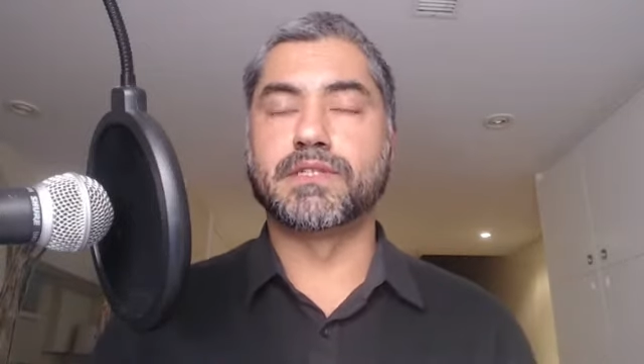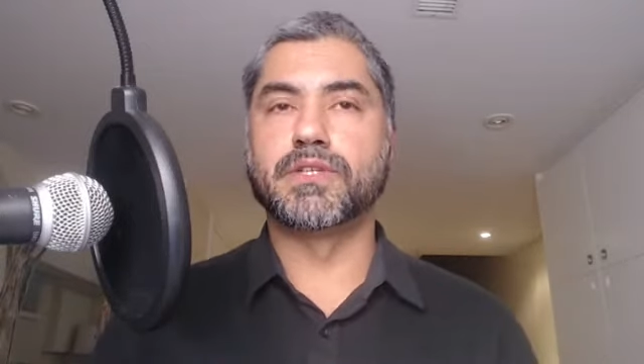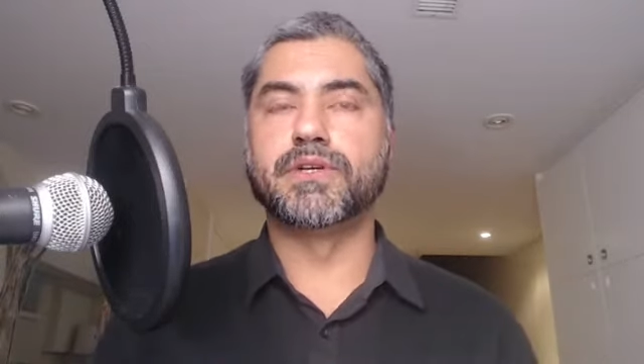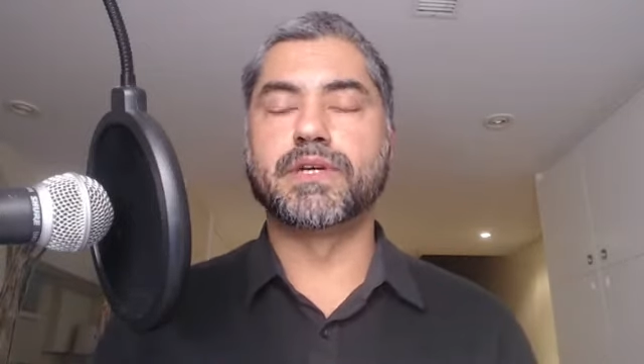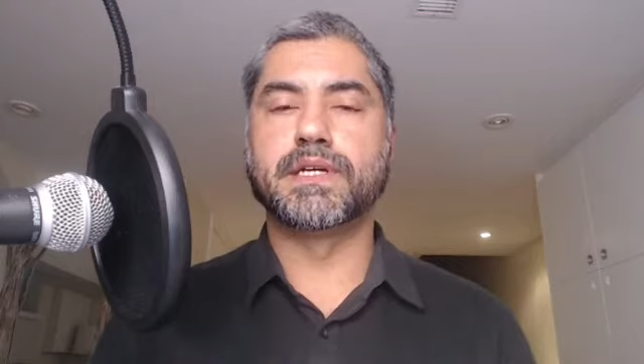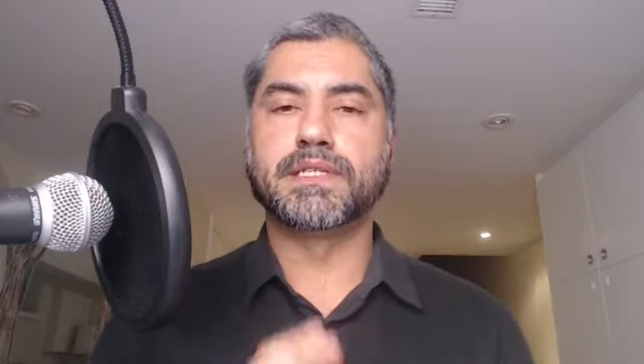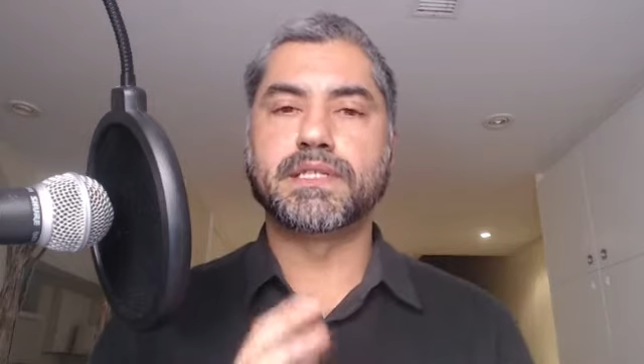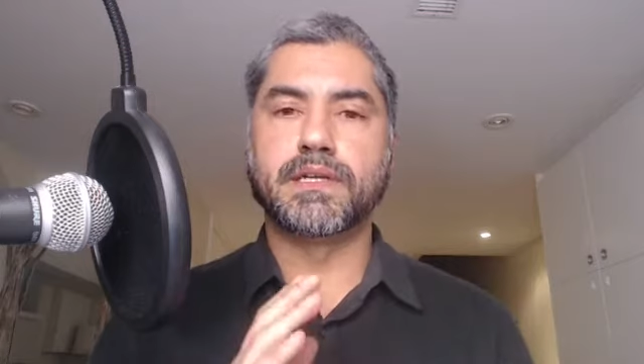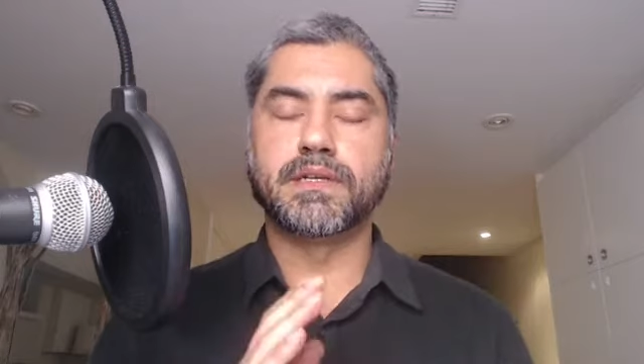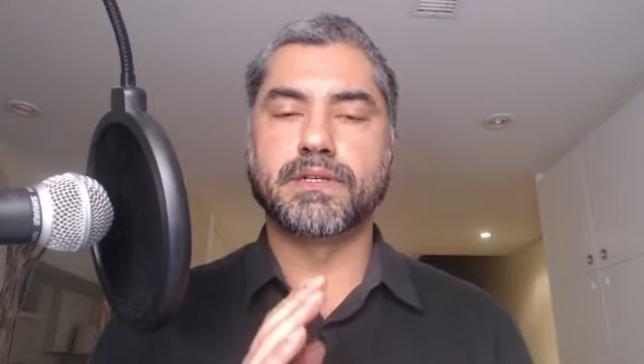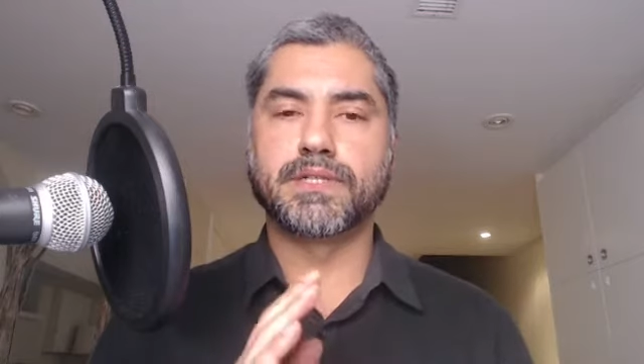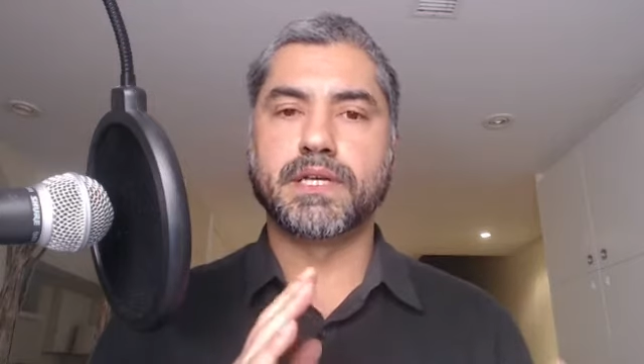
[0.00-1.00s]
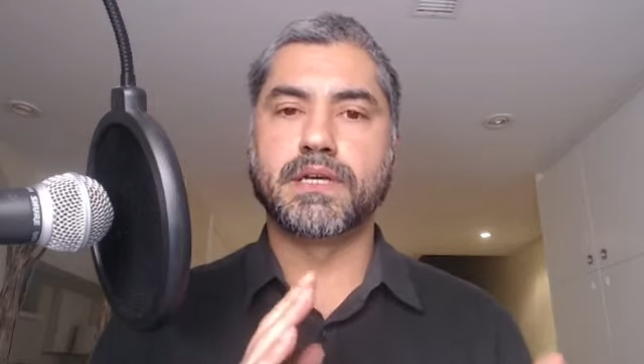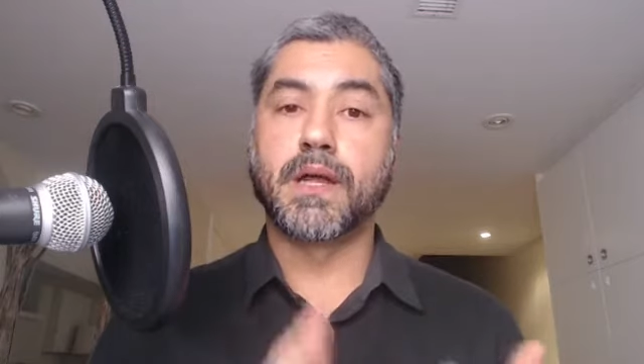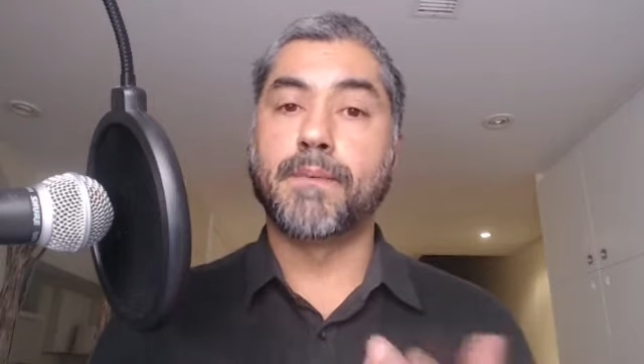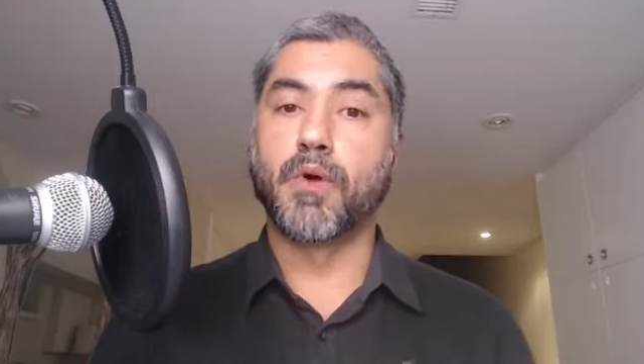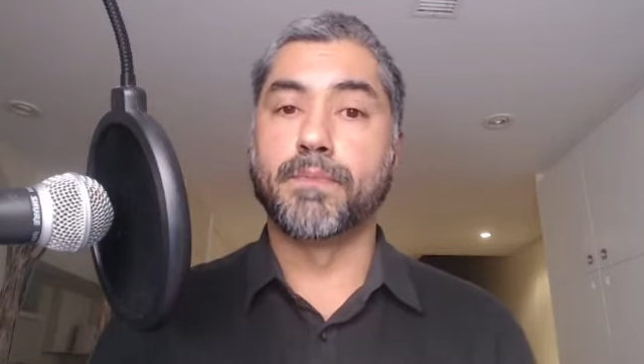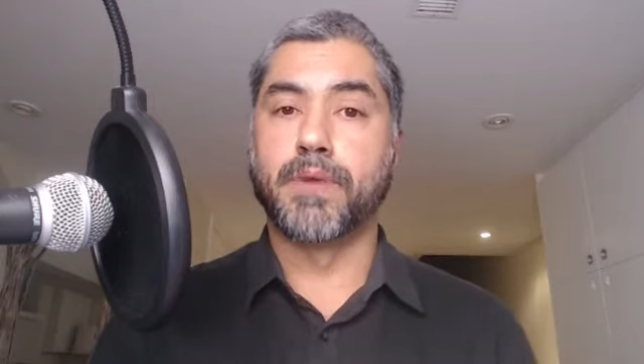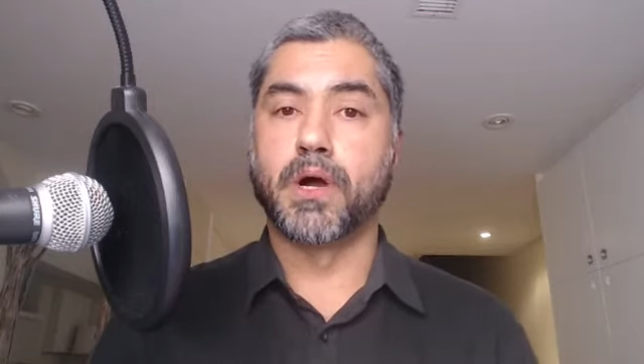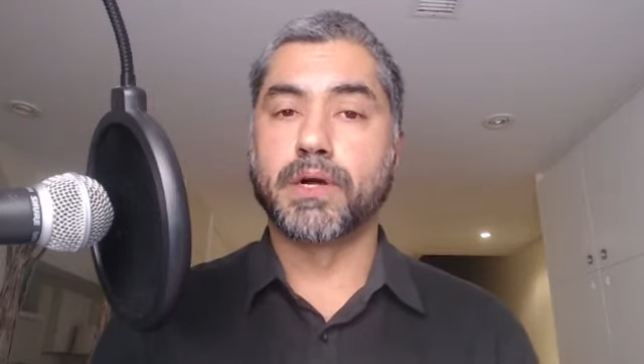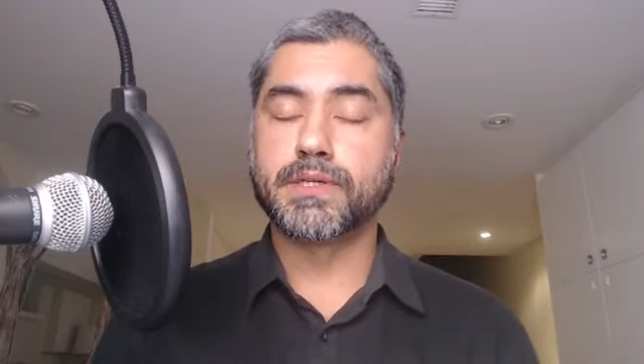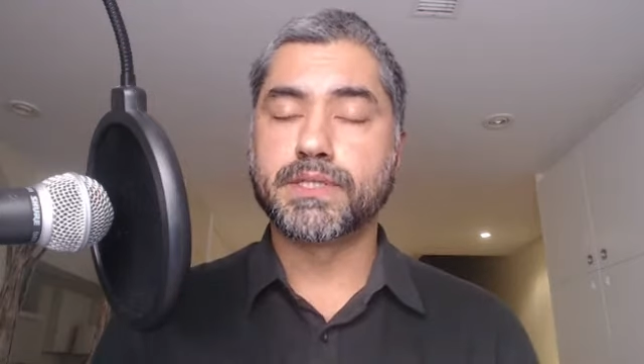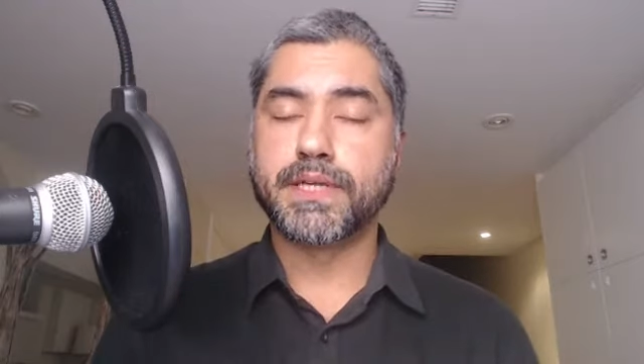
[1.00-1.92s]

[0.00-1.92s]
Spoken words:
So you're seeing a lot more bars